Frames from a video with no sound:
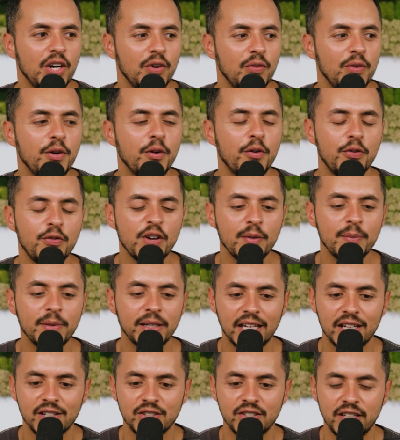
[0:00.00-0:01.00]
We were
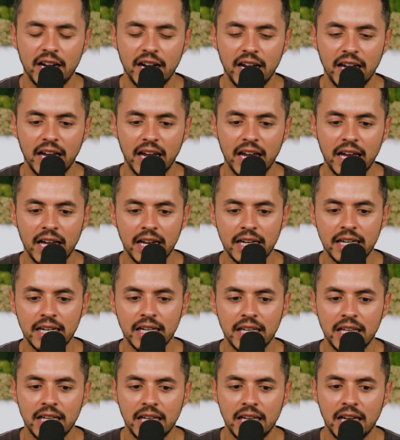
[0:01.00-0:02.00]
filming yesterday, and
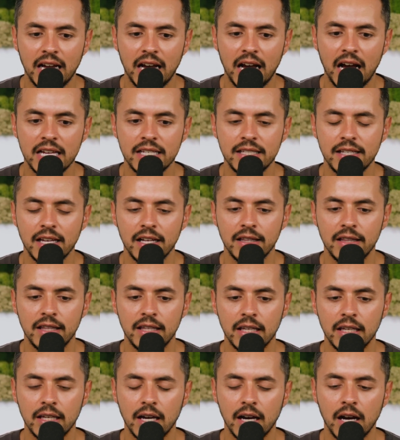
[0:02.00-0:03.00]
I said
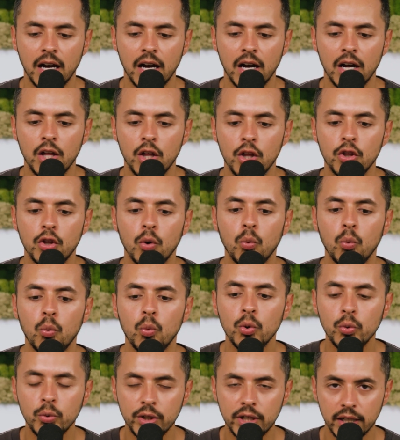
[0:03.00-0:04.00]
the uh, the
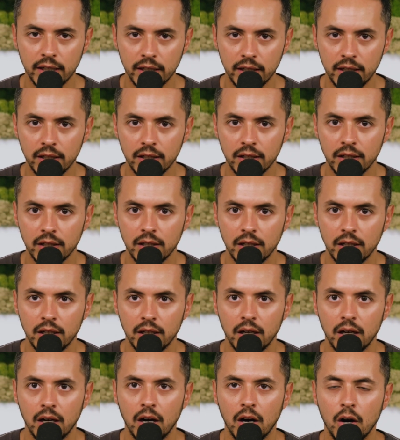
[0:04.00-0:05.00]
wounded
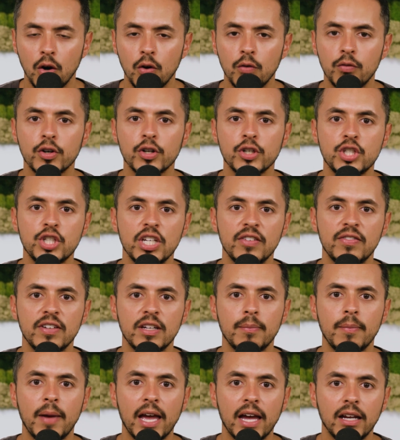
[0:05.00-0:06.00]

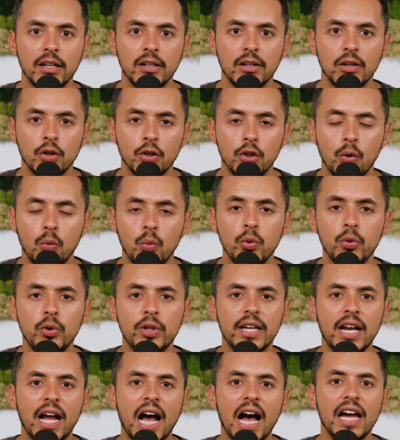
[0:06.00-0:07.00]
overachieving man or the
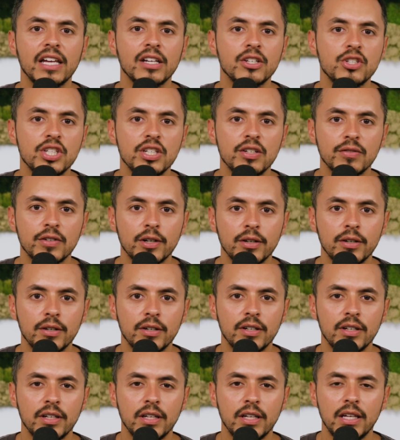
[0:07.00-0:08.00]
wounded high achiever,
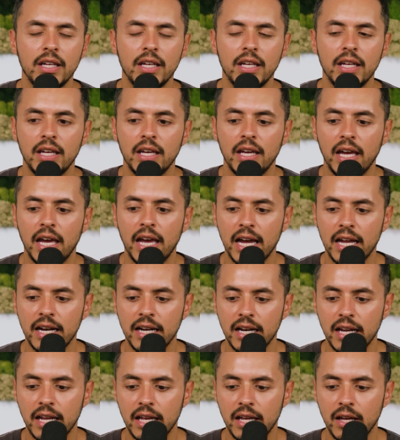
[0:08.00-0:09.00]

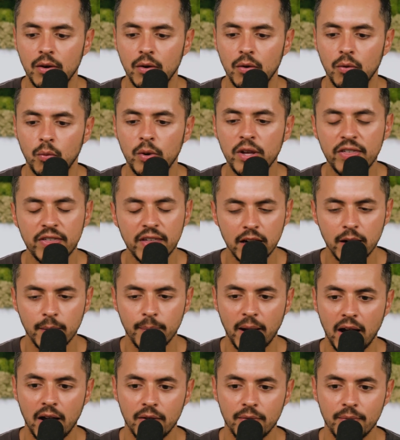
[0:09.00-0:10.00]
and we think
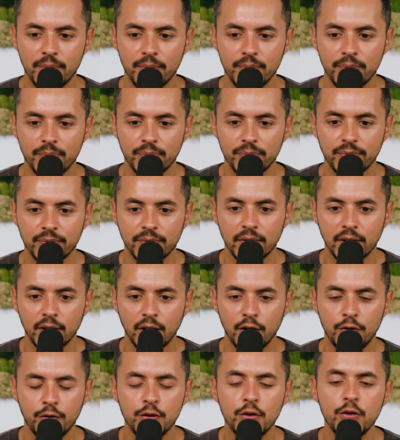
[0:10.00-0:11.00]
about
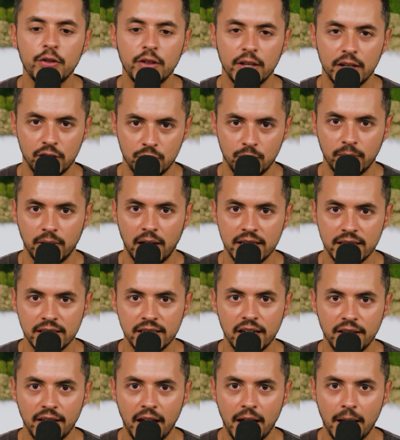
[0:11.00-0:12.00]
a few things when I
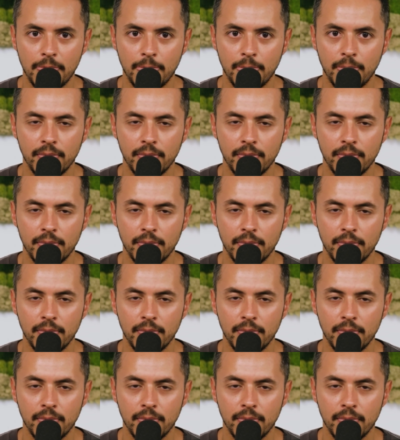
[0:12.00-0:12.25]
say that.